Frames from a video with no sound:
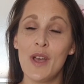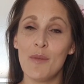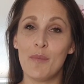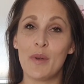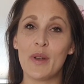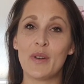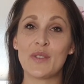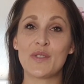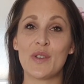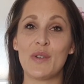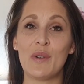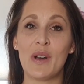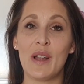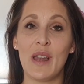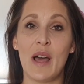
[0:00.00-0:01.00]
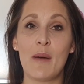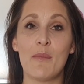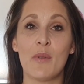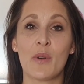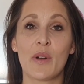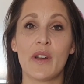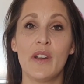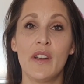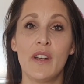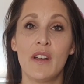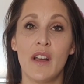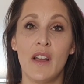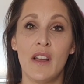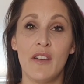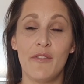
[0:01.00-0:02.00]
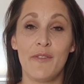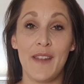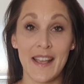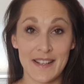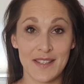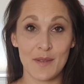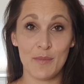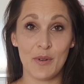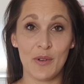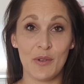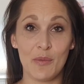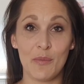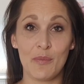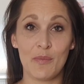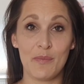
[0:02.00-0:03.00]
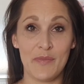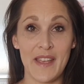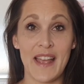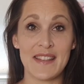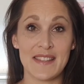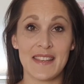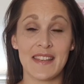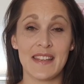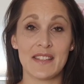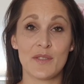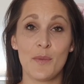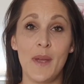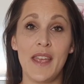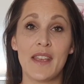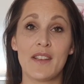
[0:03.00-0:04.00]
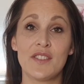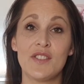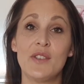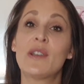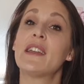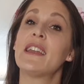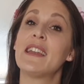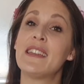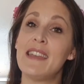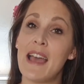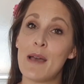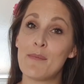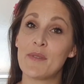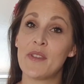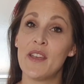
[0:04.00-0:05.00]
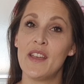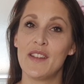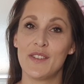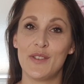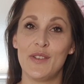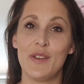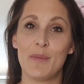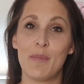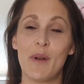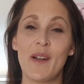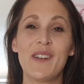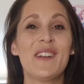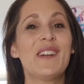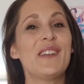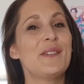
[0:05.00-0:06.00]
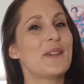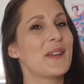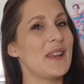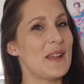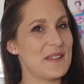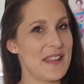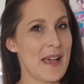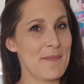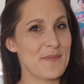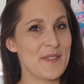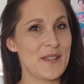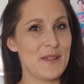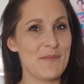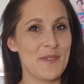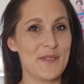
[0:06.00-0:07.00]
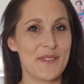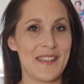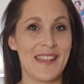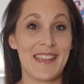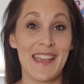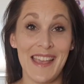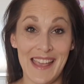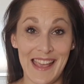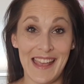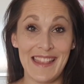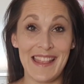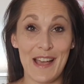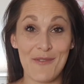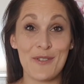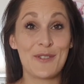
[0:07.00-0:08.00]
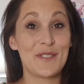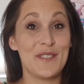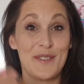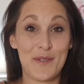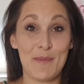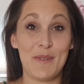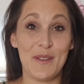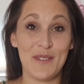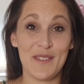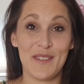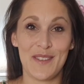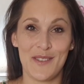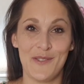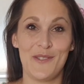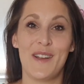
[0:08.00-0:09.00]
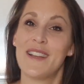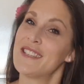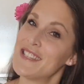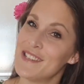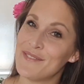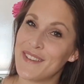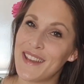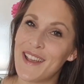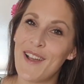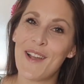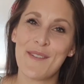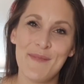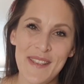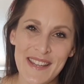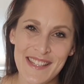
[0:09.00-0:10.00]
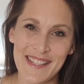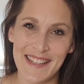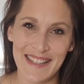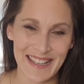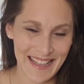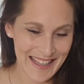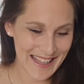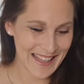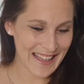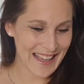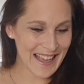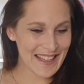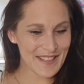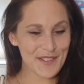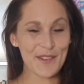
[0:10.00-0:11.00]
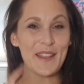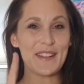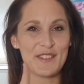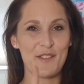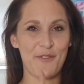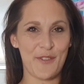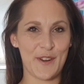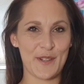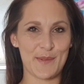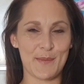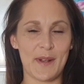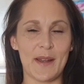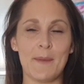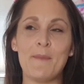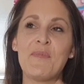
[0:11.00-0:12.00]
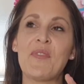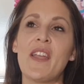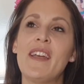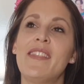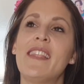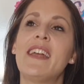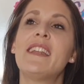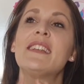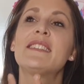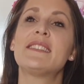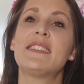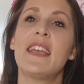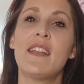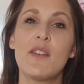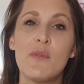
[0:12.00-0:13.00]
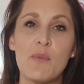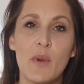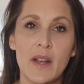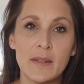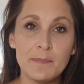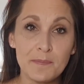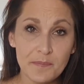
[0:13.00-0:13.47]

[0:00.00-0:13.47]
but also a lot more flexible dancing this way, because you can adapt to your partner, you can adapt to the music, and that will contribute to achieving our mission. So that's the first one. Then the second one